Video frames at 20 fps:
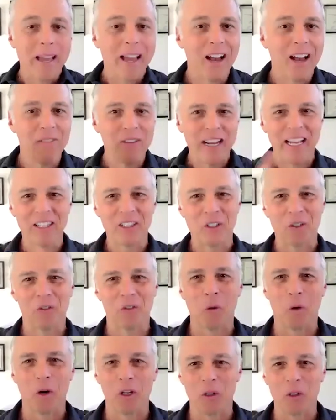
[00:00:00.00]
may have an answer
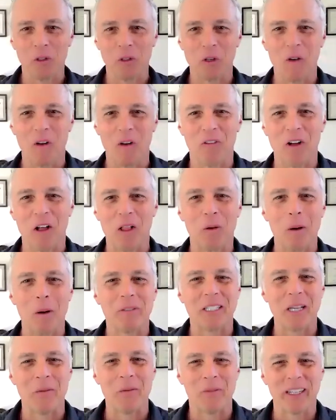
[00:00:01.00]
for you, so I'll follow
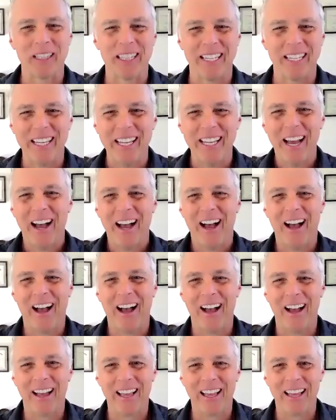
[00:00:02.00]
up separately
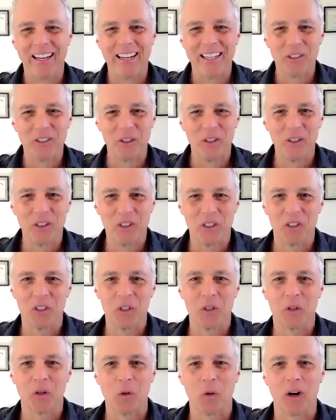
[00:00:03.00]
and introduce you
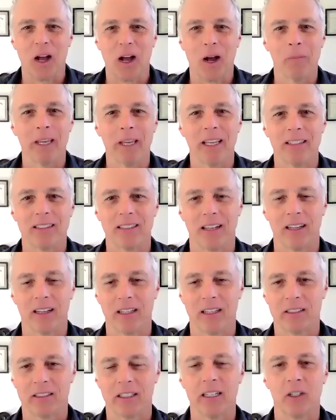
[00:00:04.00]
to Cordami. It's
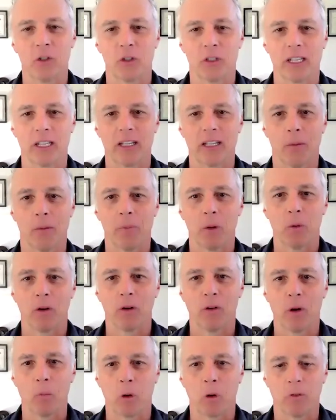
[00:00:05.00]
an interesting company,
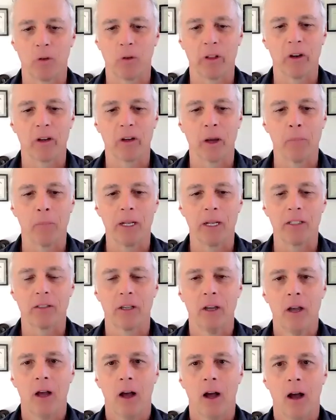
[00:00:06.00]
one of our portfolio
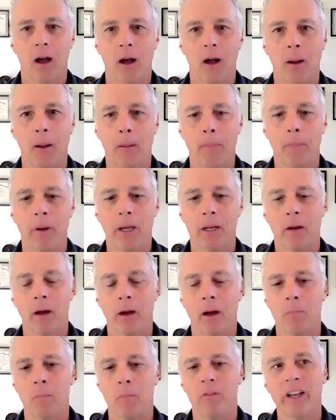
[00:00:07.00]
companies.
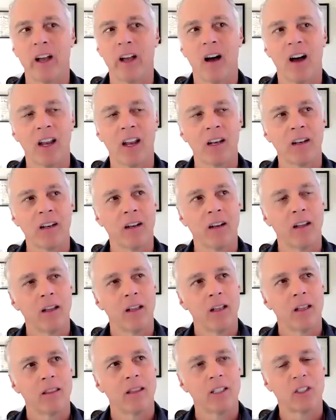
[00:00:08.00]
But moving on,
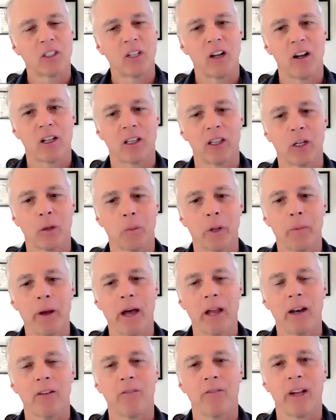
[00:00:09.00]
let's talk a little bit
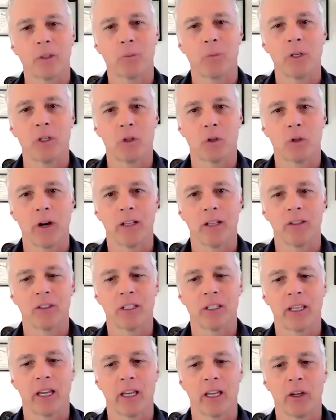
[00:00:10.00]
about investment
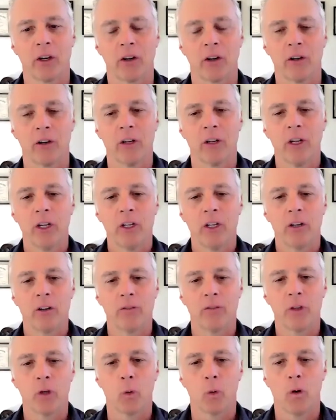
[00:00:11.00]
trends and get your
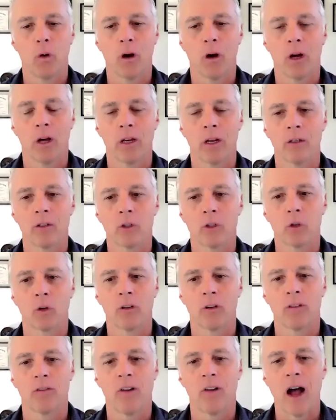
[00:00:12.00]
view on
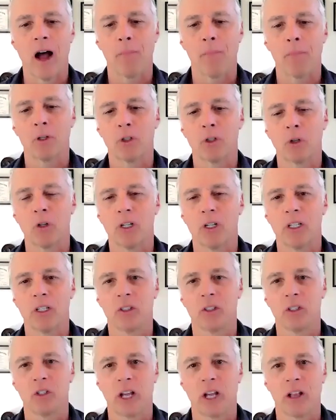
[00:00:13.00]
sort of
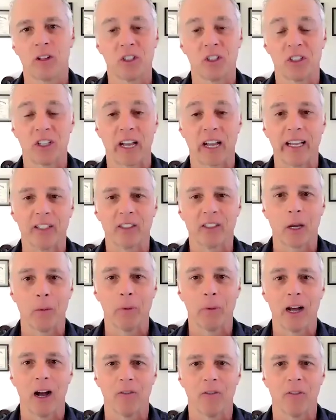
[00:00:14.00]
opportunities and challenges. I guess
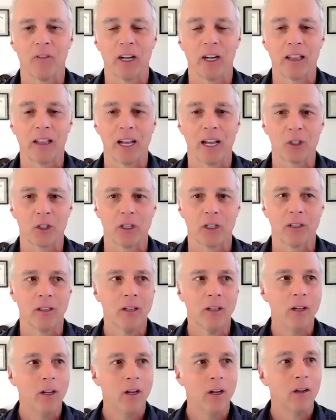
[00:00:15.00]
coming off of an election,
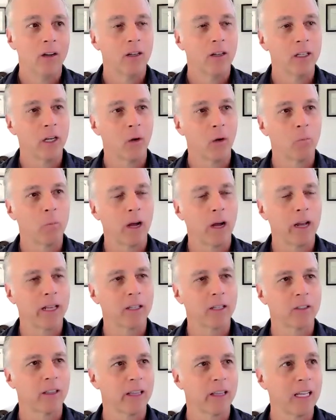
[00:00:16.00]
I
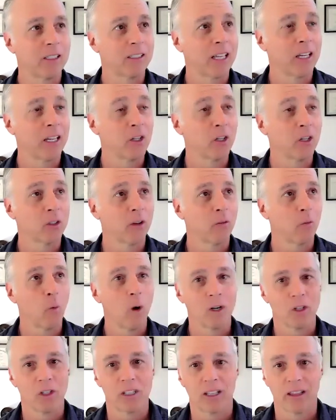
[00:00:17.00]
guess the last 10 years I've
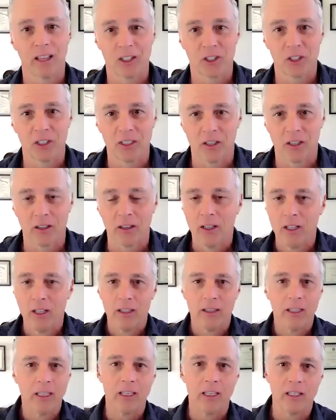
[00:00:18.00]
watched the election till
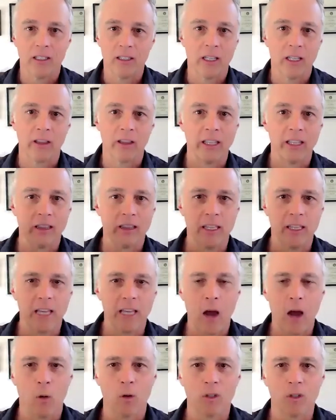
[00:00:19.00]

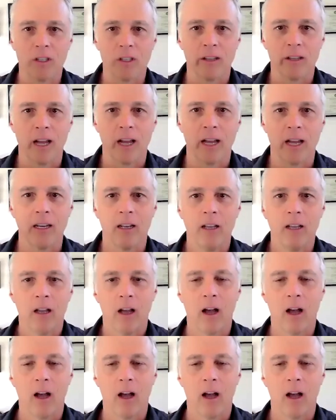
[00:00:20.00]
the hours in the night.